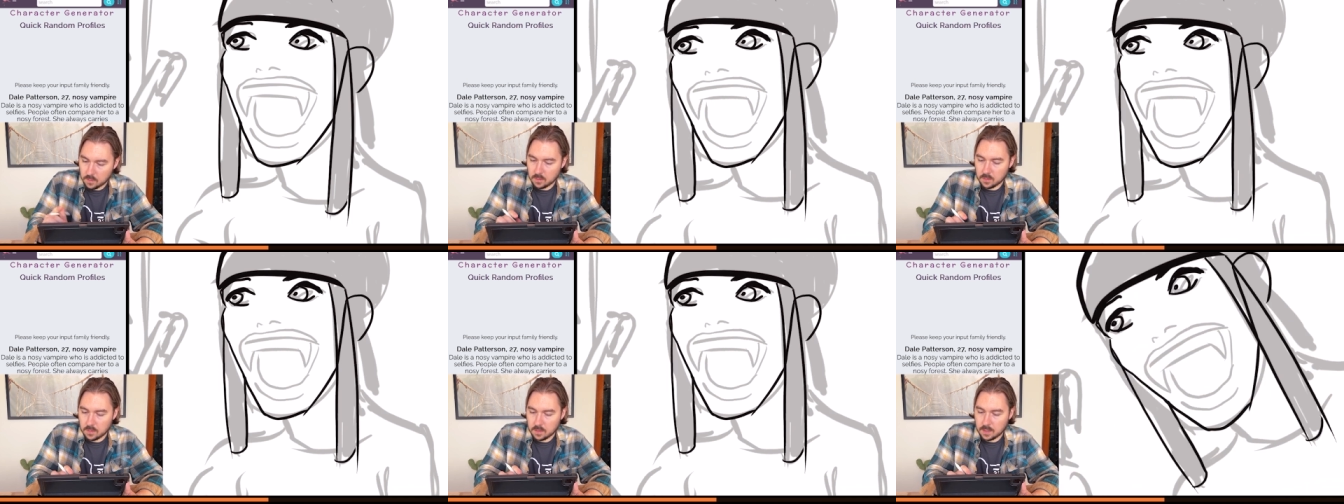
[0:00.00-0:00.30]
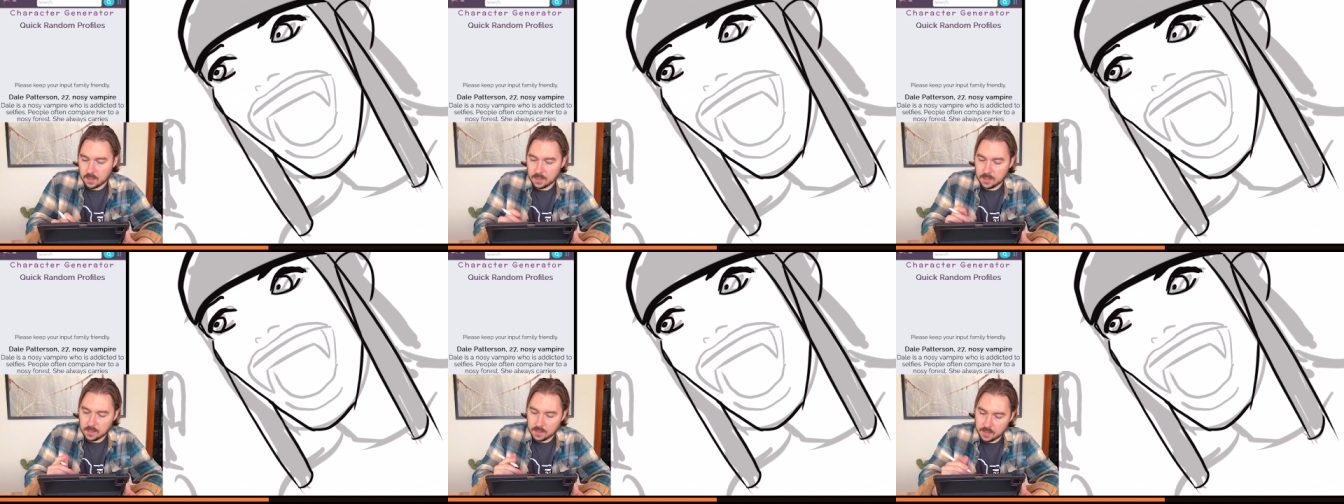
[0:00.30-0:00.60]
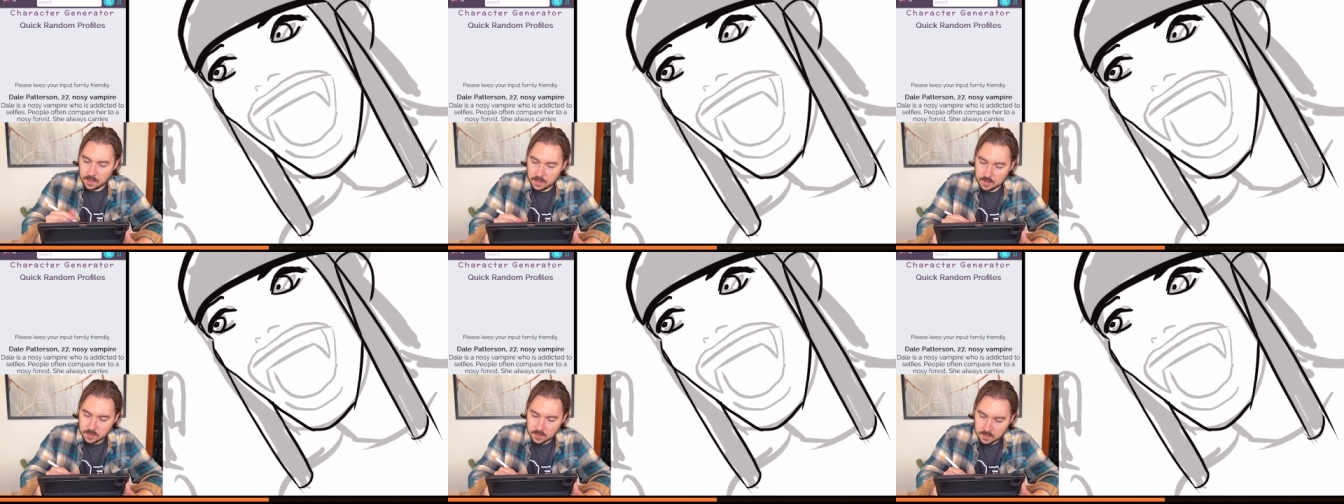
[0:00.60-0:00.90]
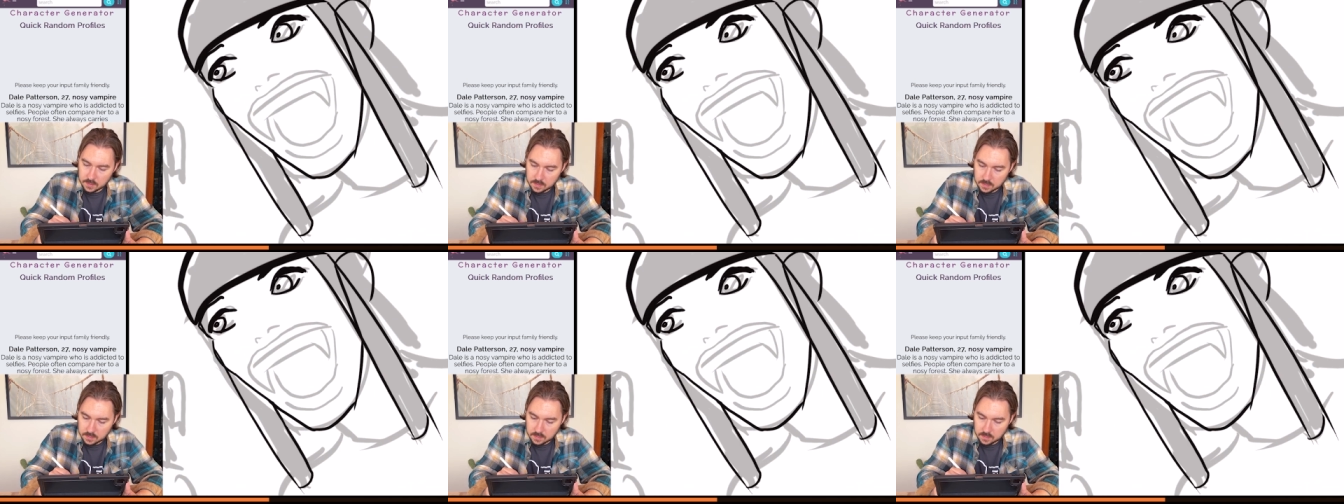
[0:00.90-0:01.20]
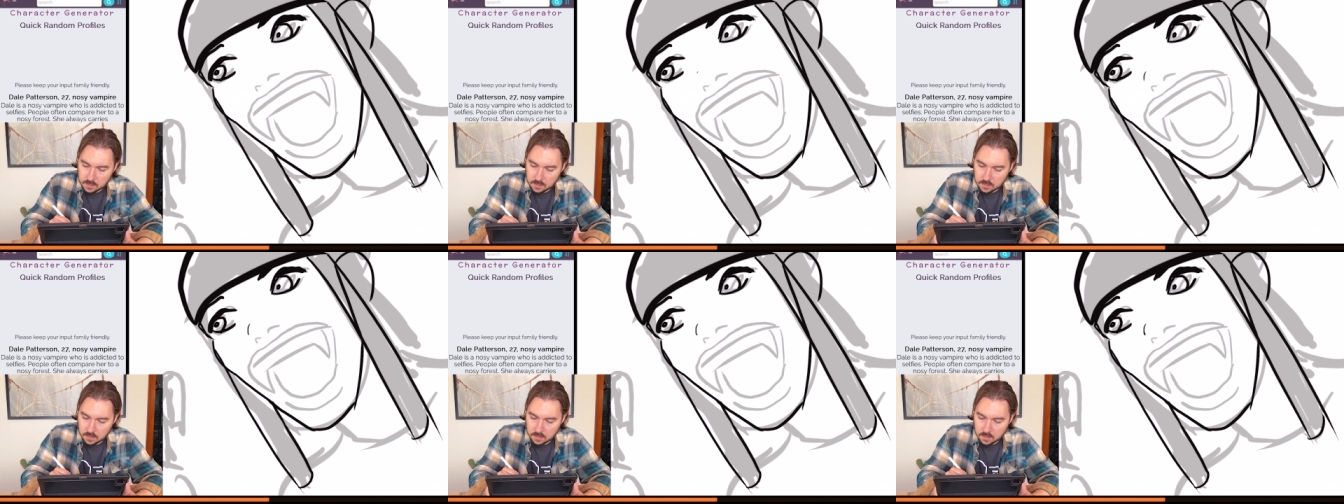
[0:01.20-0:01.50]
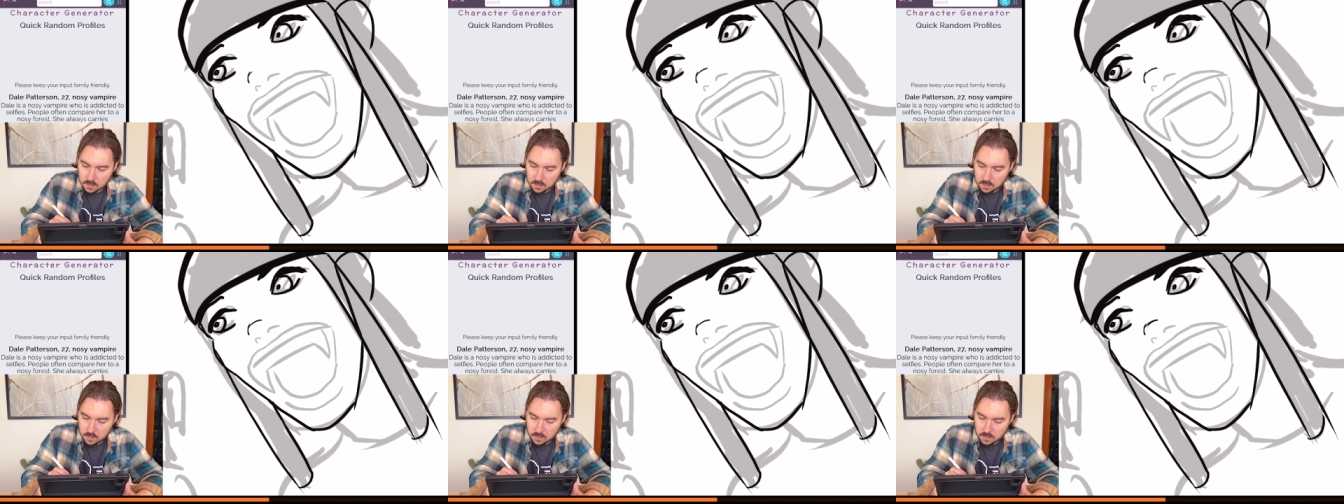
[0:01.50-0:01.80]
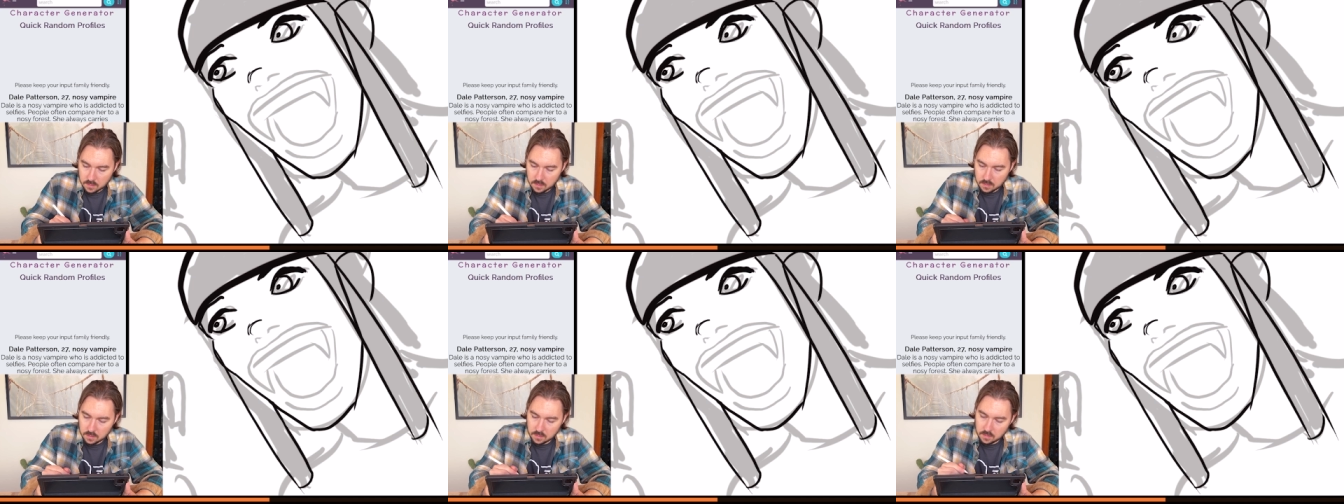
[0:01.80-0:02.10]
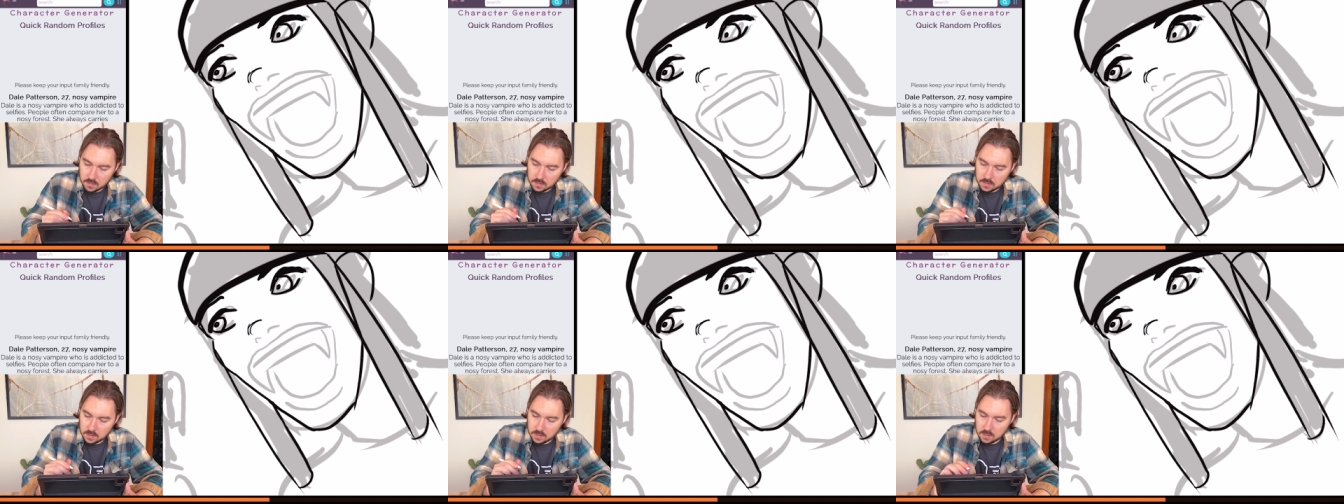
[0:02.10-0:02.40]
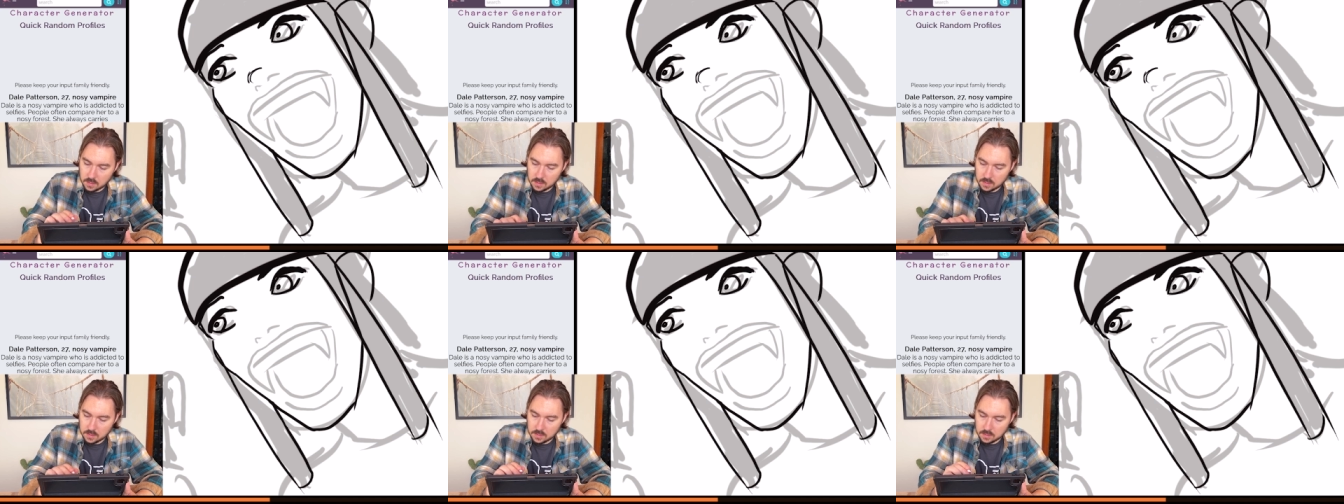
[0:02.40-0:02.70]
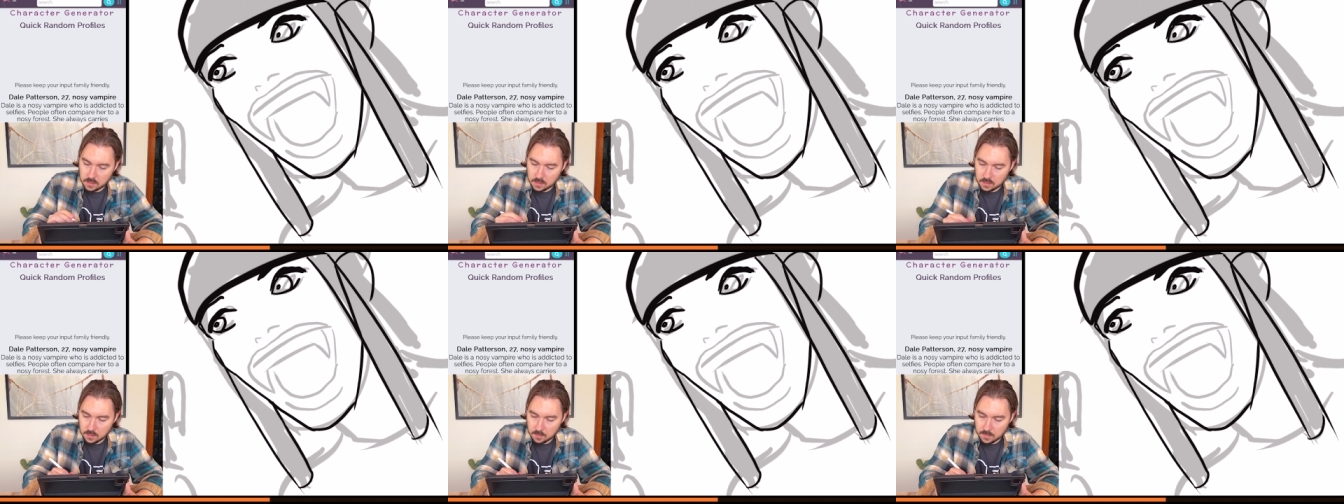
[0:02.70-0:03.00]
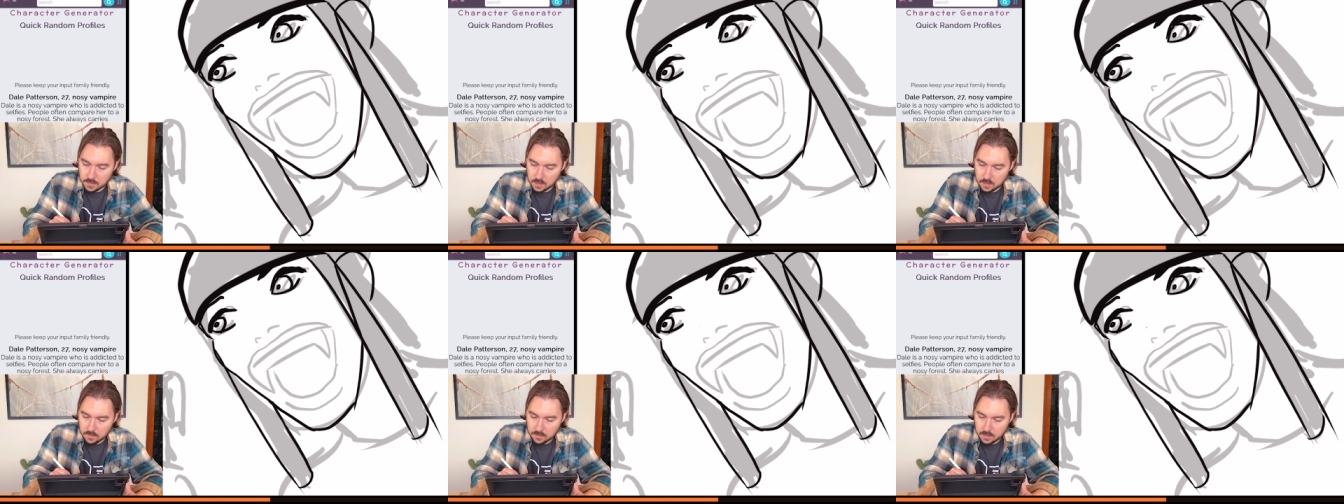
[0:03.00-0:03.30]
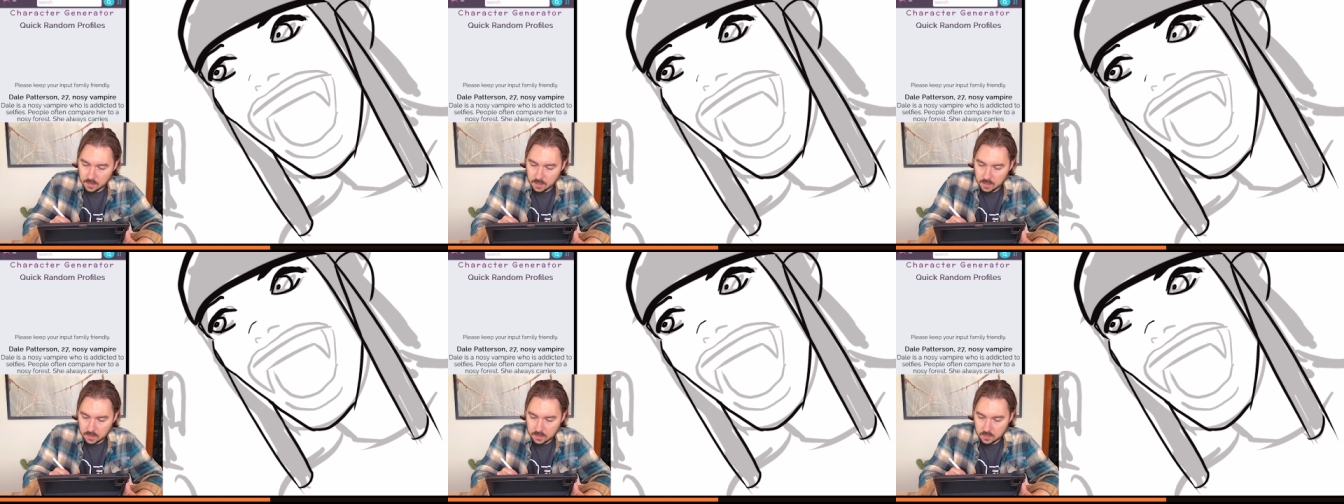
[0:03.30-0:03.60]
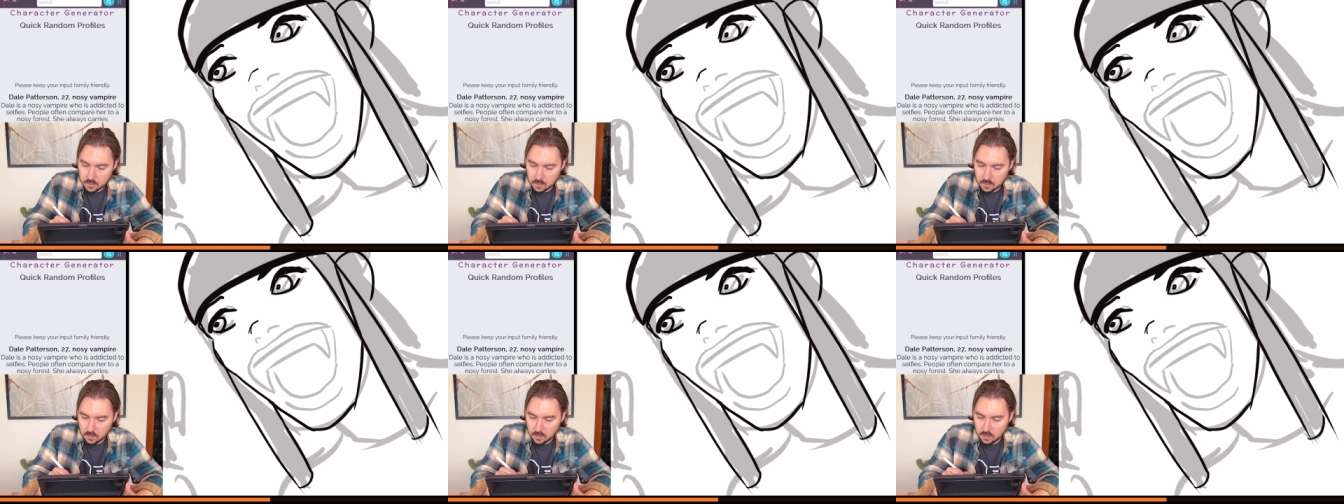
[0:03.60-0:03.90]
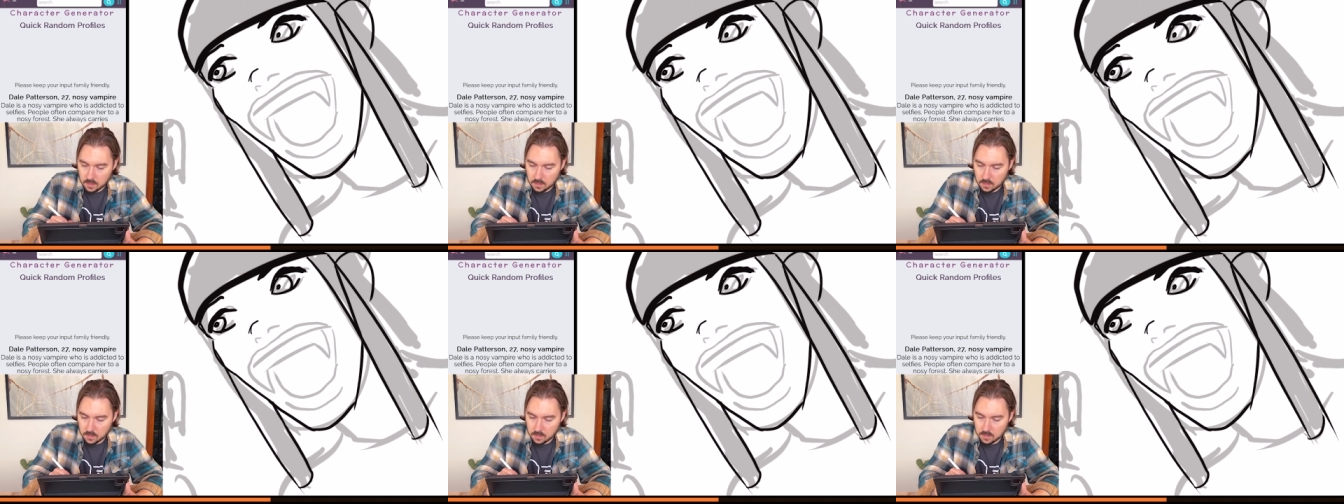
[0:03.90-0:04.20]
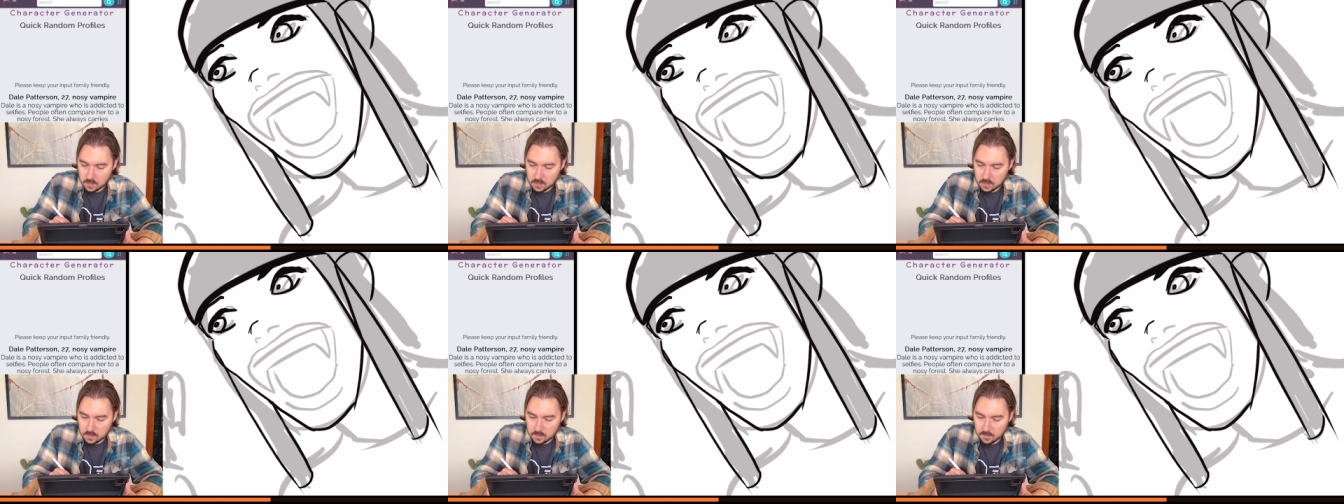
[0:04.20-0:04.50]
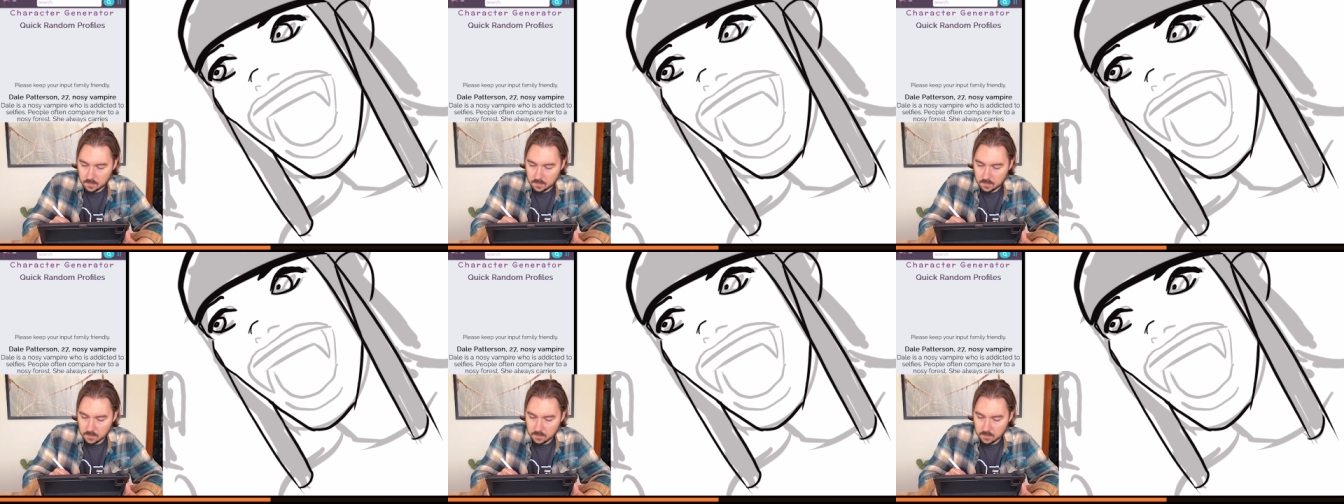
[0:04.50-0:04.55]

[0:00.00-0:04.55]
Eyelashes. She needs a little bit of an actual nose.